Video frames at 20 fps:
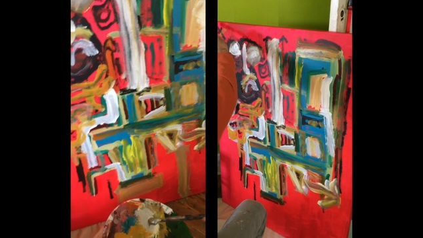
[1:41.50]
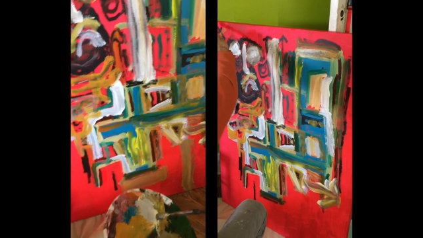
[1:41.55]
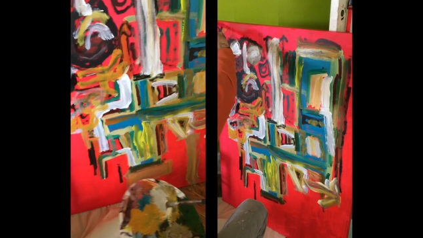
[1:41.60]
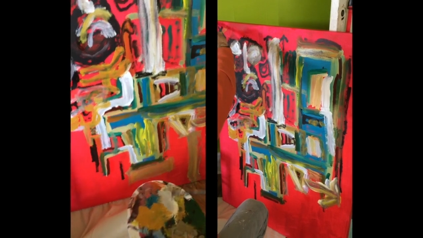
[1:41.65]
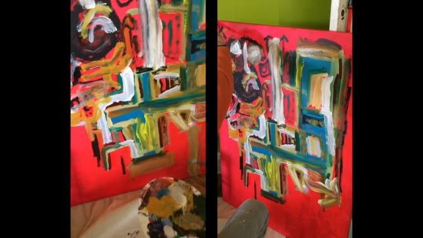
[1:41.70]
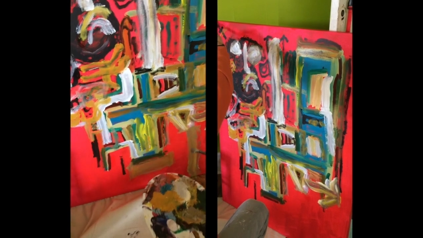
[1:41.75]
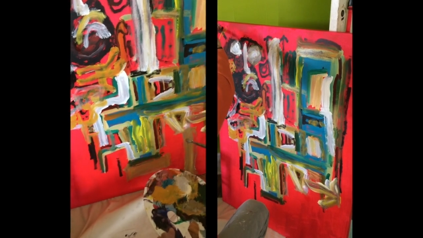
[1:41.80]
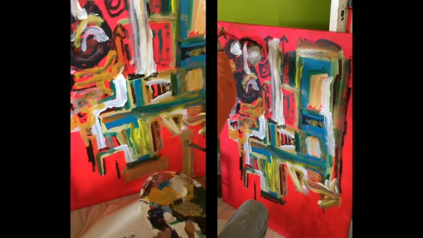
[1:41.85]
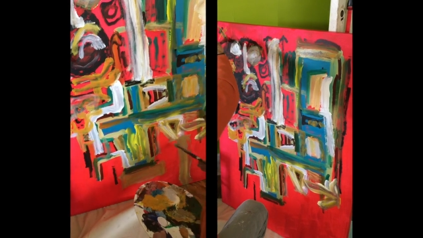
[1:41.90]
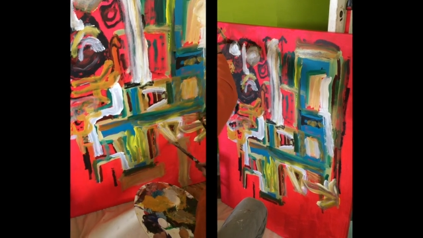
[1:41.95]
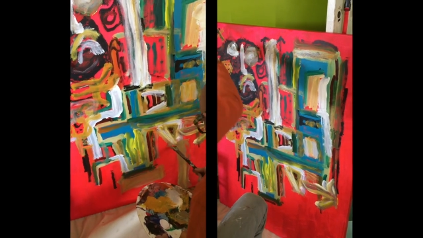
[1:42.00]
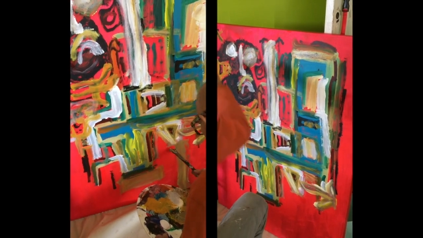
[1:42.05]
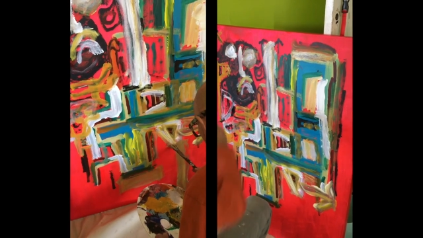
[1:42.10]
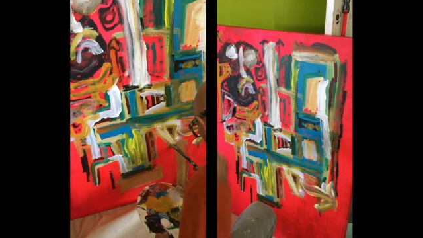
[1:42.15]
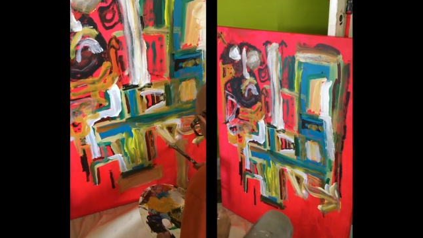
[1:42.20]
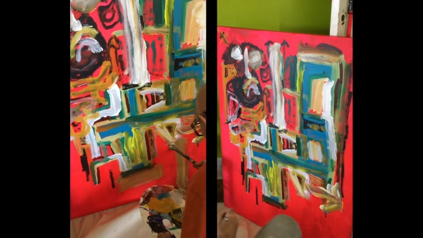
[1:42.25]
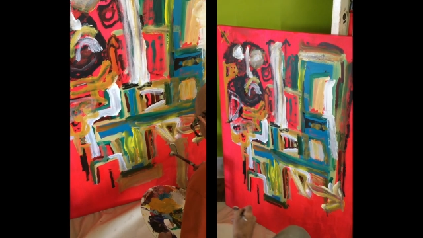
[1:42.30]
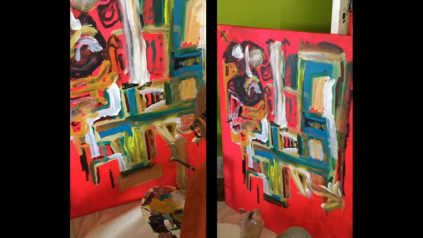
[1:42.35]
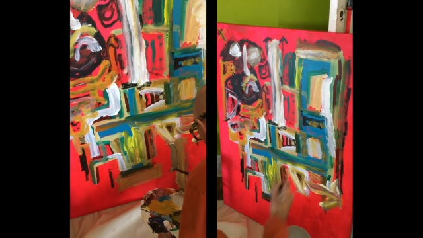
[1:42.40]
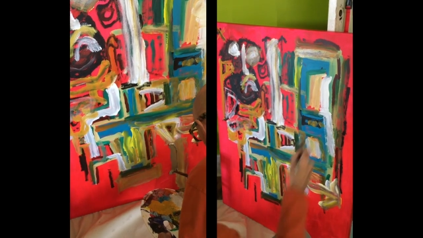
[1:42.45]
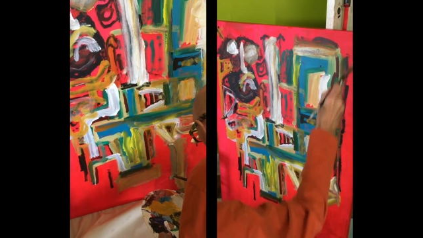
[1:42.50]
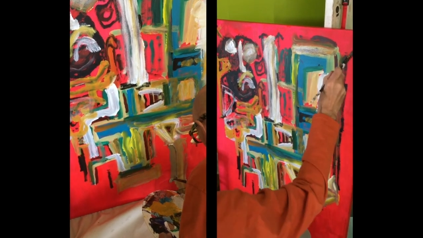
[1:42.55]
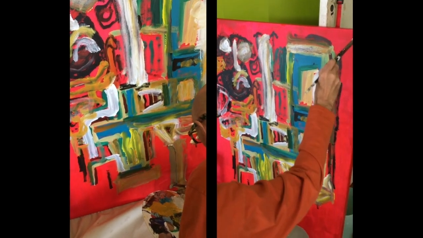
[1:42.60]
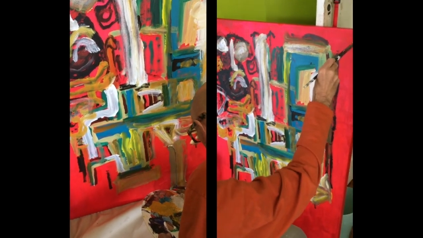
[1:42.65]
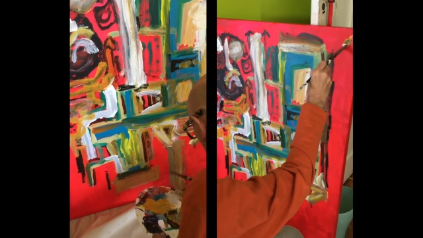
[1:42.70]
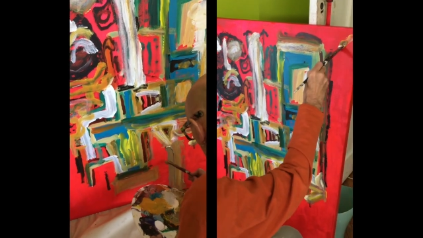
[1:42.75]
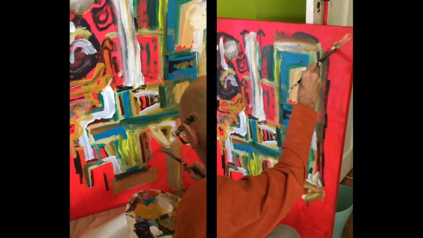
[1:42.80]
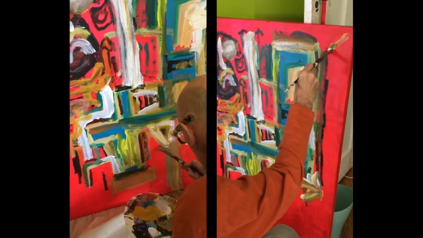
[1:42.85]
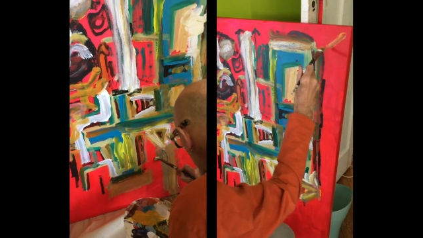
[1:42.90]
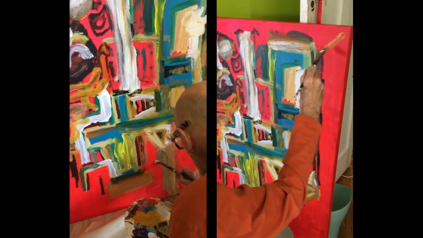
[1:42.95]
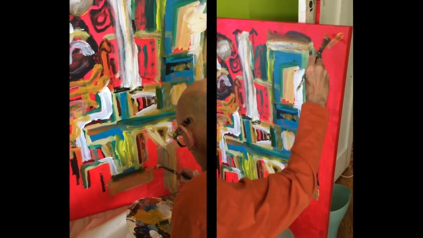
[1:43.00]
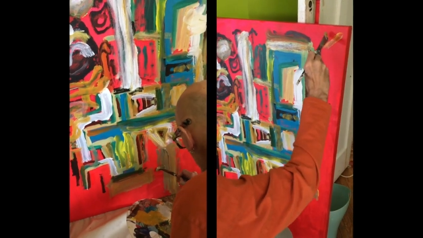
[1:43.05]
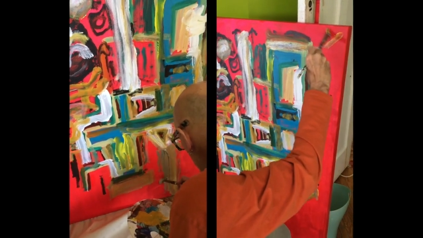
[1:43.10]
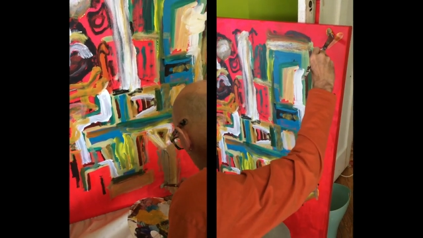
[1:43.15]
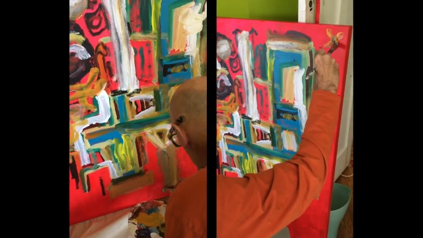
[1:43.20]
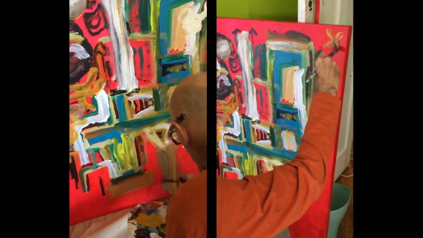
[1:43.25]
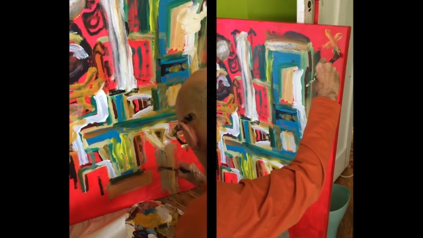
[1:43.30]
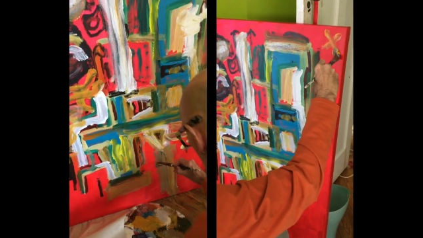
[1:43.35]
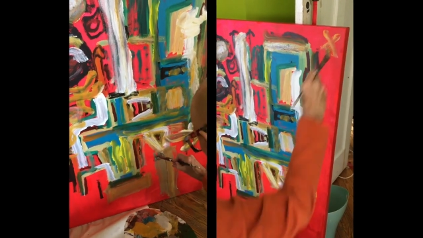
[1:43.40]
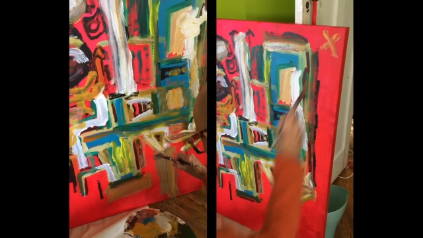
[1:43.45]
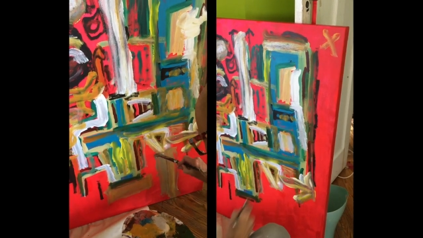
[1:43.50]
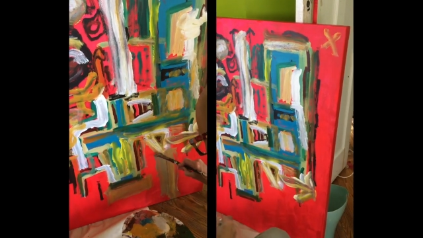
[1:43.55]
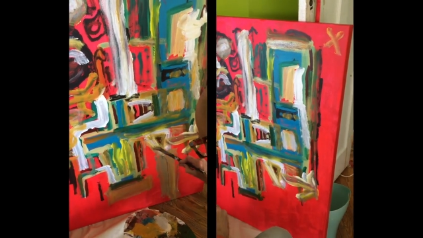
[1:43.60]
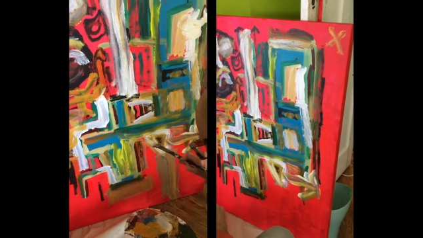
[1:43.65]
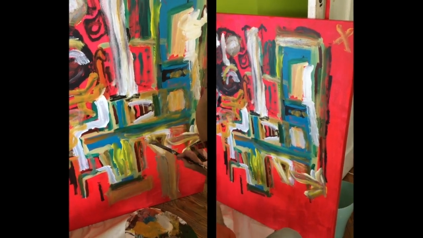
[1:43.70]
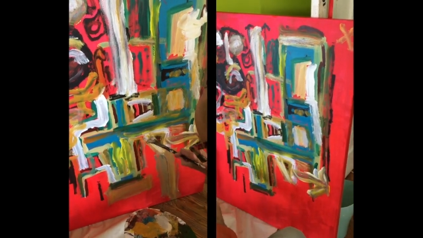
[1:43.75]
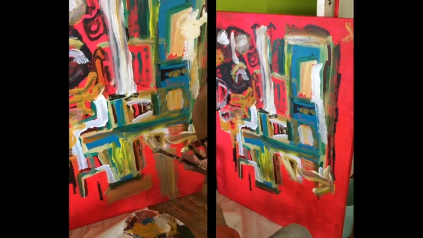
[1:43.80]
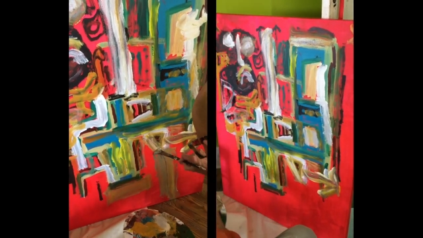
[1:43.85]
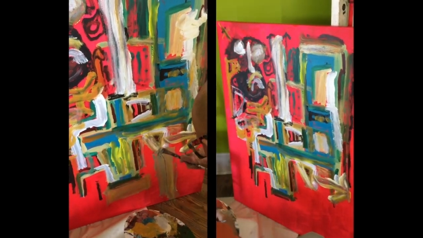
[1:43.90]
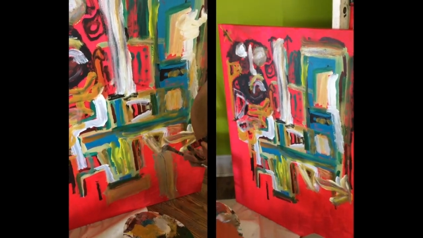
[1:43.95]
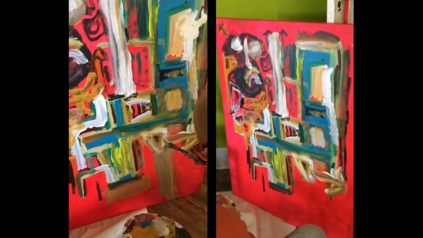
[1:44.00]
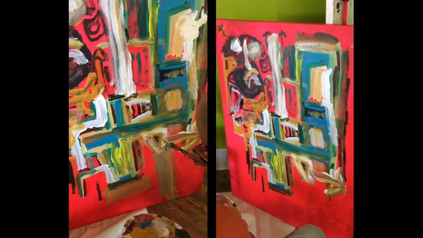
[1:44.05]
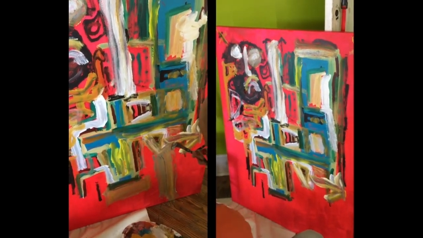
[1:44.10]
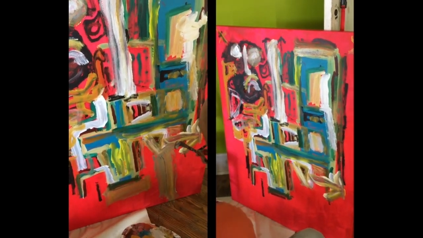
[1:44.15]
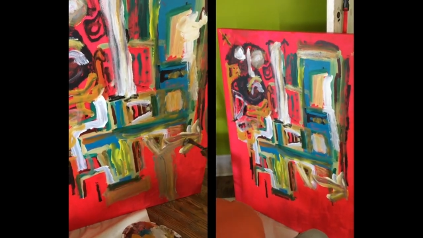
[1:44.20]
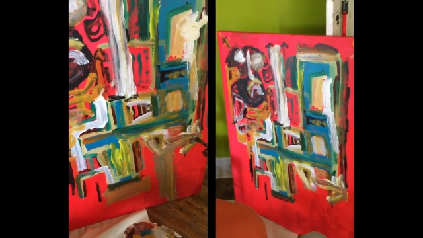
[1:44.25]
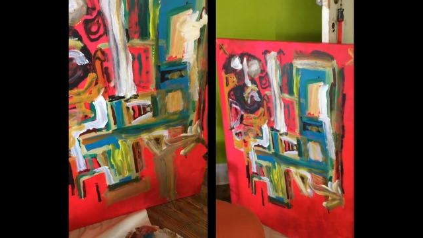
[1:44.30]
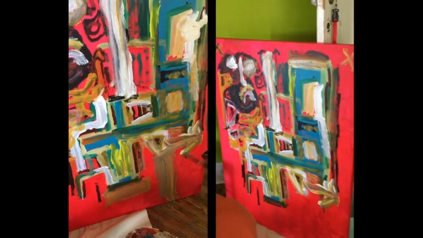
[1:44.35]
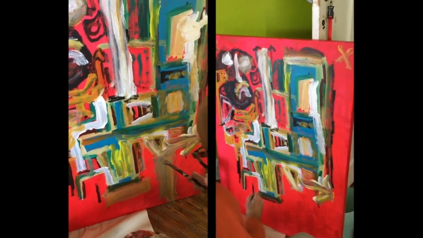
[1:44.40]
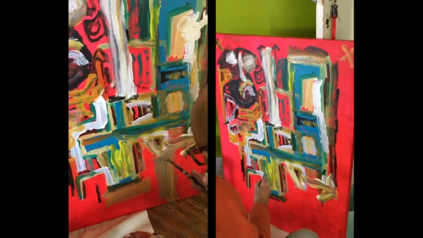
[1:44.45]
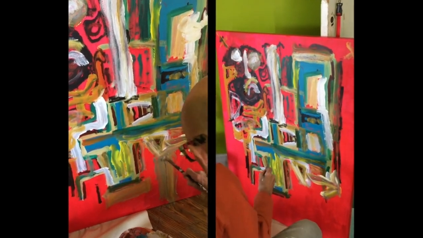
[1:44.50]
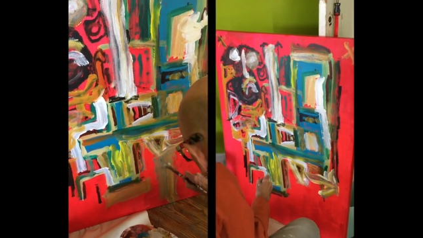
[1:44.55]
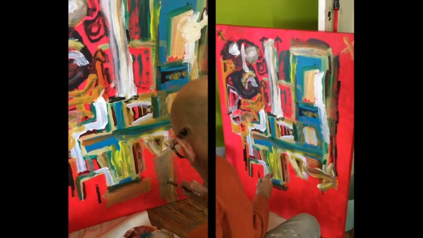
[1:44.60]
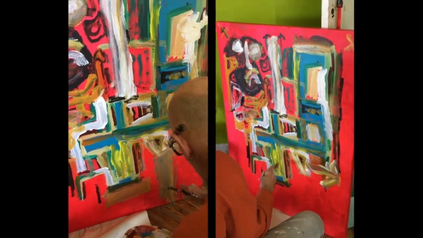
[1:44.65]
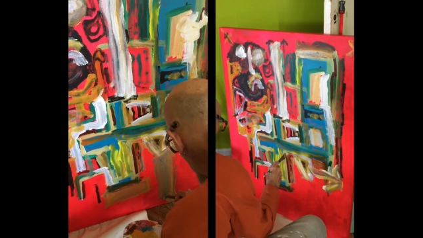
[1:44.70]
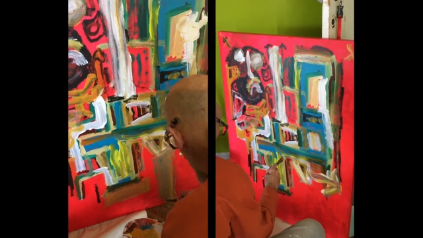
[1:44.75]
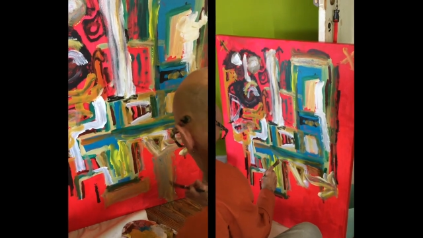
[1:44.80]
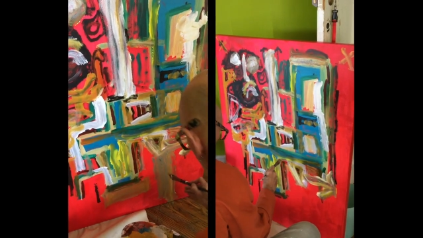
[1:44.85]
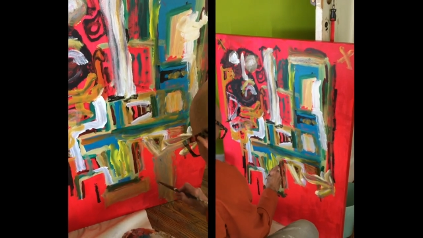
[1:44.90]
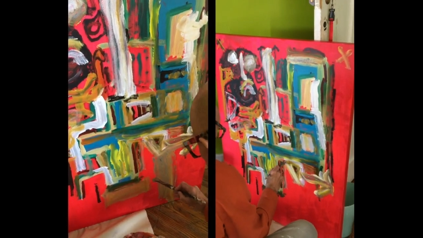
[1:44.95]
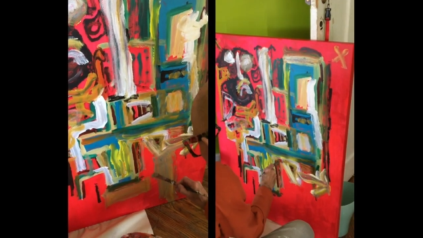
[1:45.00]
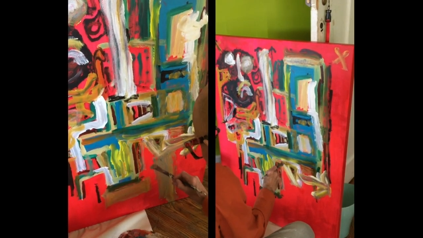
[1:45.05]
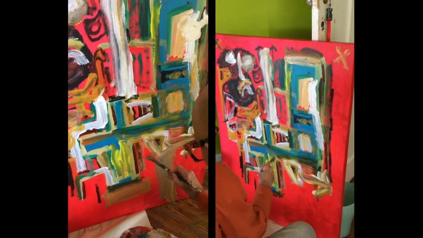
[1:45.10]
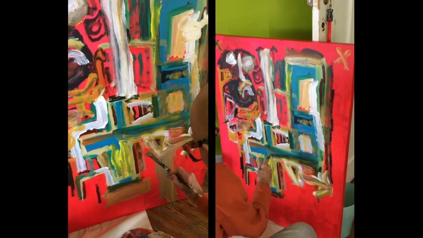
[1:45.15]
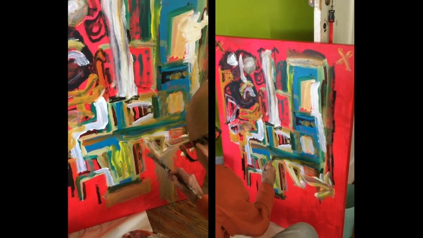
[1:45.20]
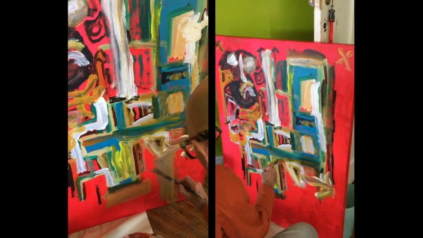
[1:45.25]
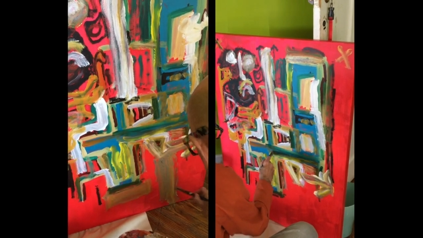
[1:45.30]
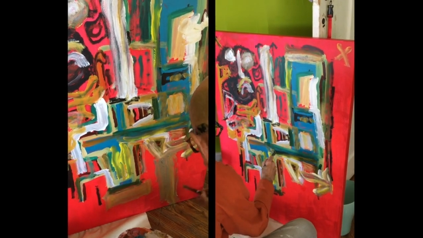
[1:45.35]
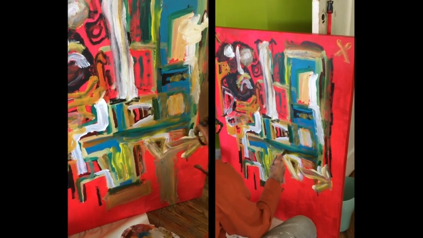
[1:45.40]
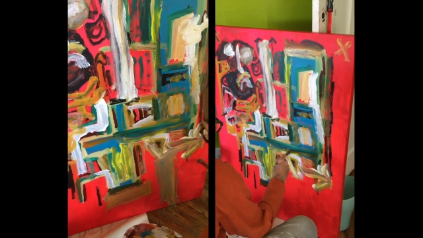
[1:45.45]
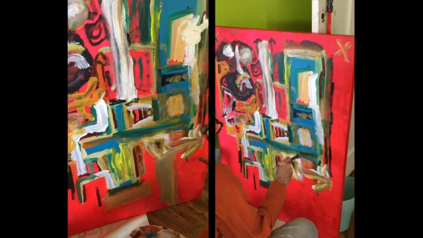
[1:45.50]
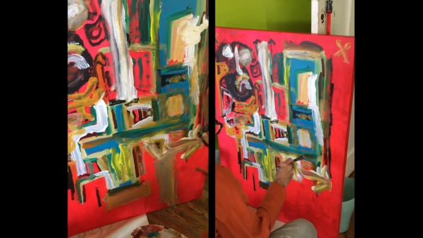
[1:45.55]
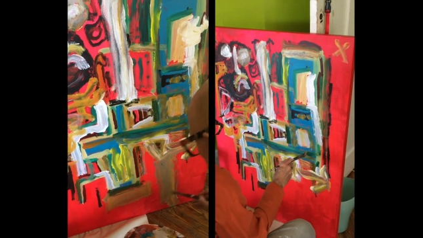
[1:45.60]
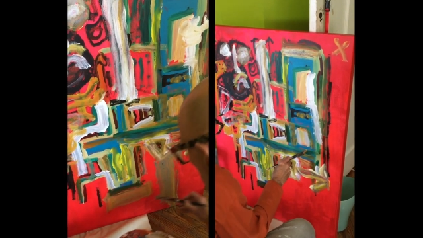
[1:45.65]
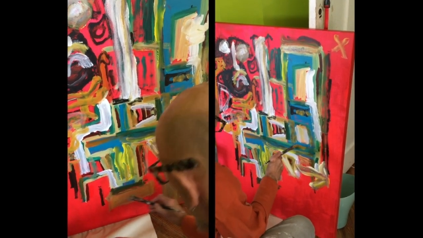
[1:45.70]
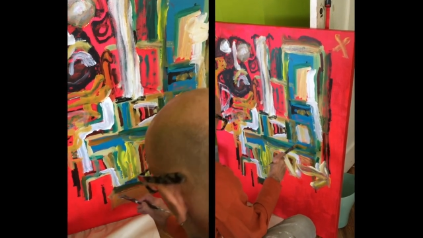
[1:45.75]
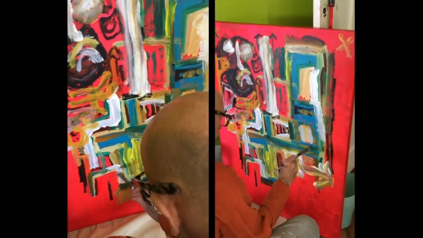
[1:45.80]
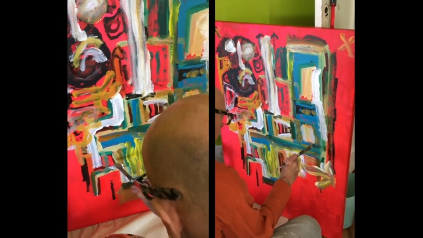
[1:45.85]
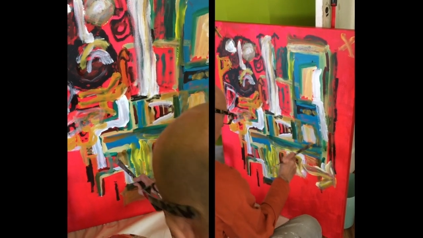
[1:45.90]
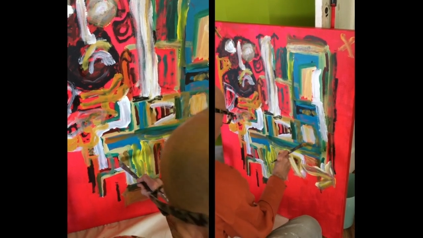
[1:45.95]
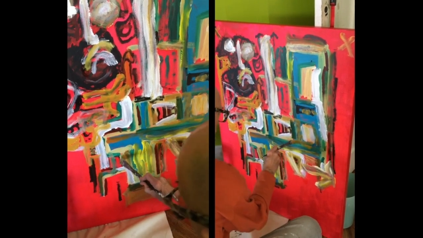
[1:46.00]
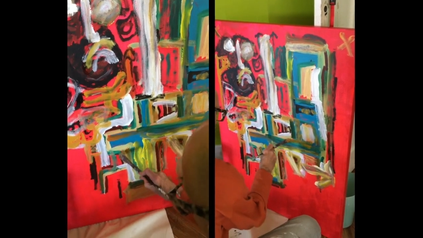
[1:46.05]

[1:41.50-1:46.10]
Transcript: Nobody's mouth can be seen.